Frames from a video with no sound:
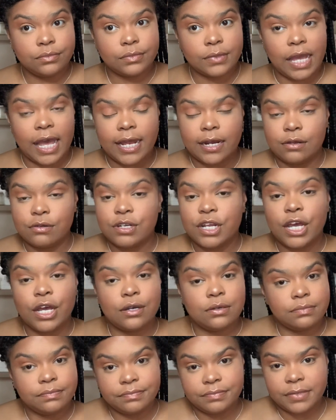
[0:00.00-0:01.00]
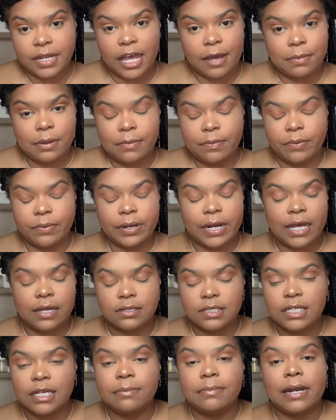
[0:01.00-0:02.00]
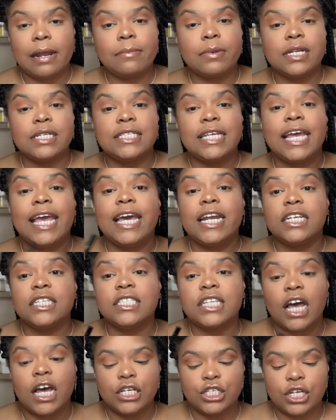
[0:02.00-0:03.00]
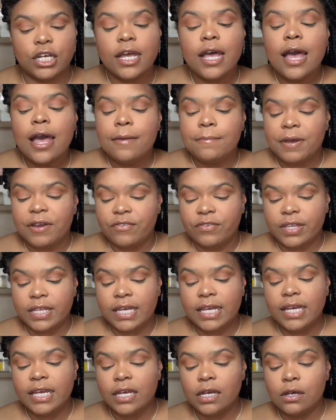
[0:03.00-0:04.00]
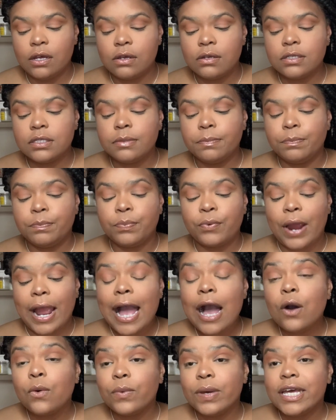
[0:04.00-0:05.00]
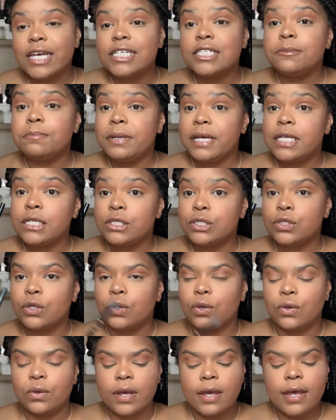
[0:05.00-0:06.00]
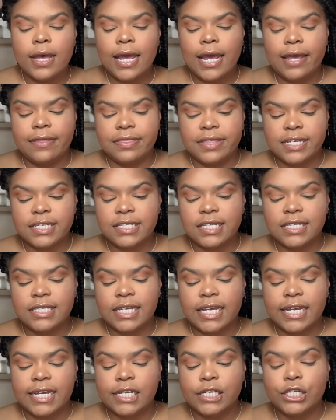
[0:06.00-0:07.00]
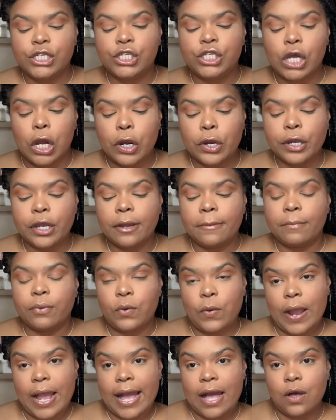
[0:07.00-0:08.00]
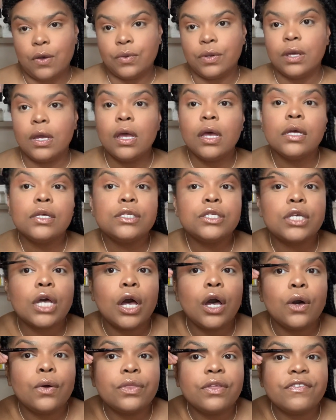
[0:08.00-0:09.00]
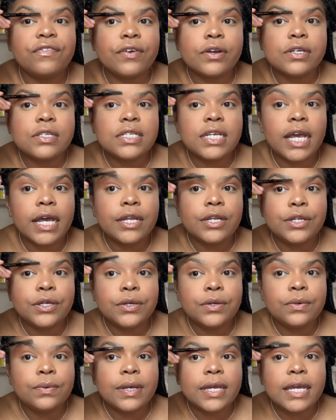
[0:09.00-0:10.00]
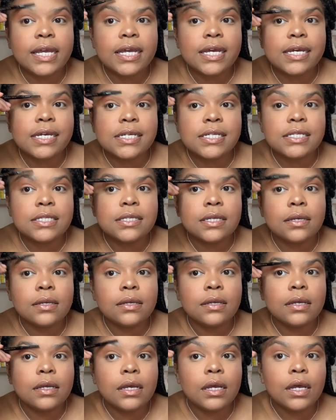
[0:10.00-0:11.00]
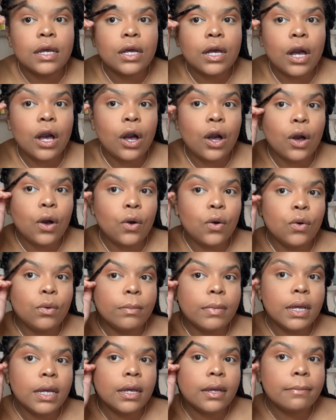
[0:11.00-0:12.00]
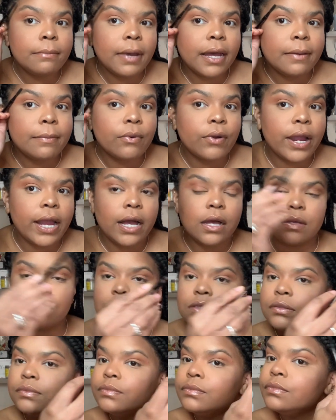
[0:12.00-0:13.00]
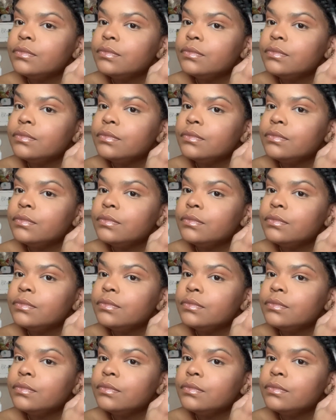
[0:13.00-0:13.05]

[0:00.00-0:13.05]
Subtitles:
I don't know how people pronounce it, but I'm gonna say Anastasia Beverly Hills Brow Wiz Pencil, and this is in dark brown. So the first thing I do is comb my brows.